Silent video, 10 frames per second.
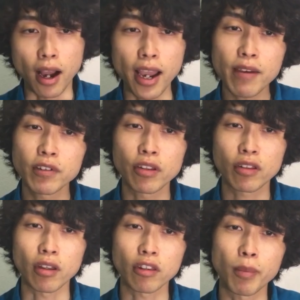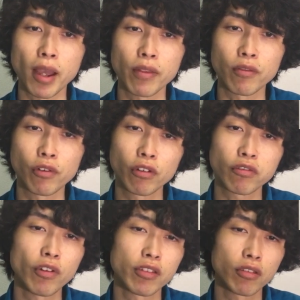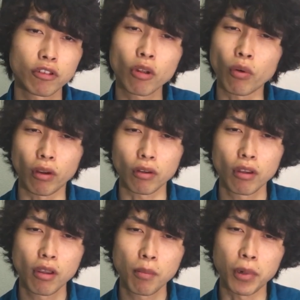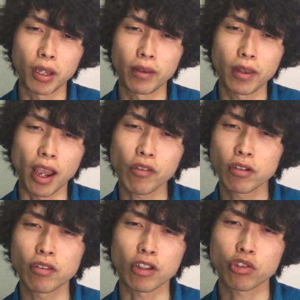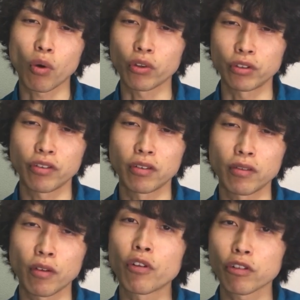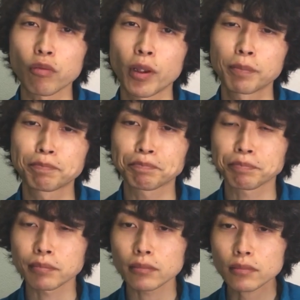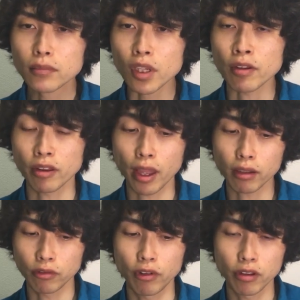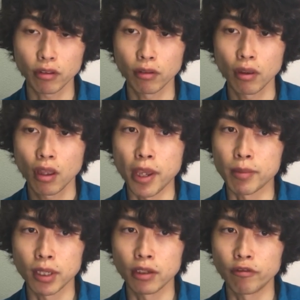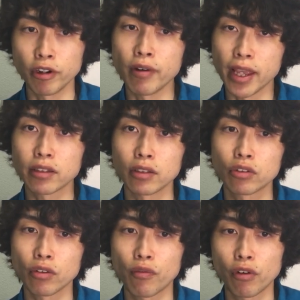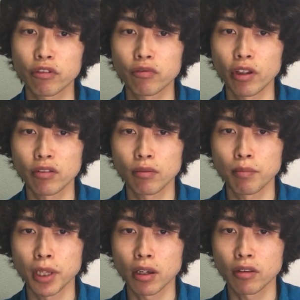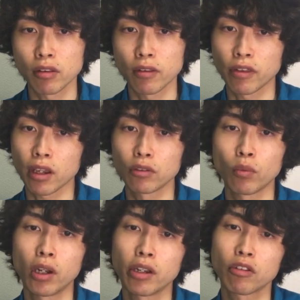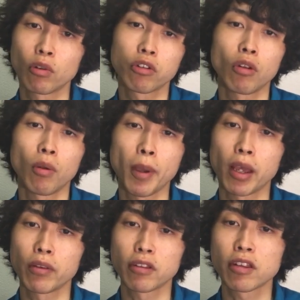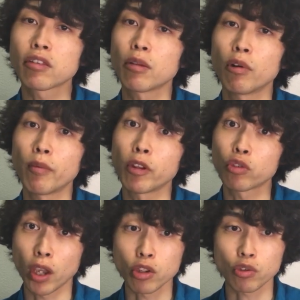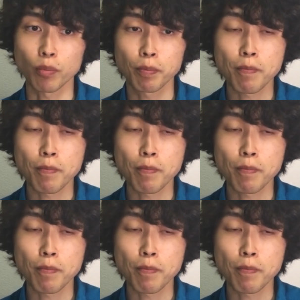I have discussed about the first reason so long, but the others are shorter than the first one. The second reason may be related to the first reason because the second one is also about the system of education.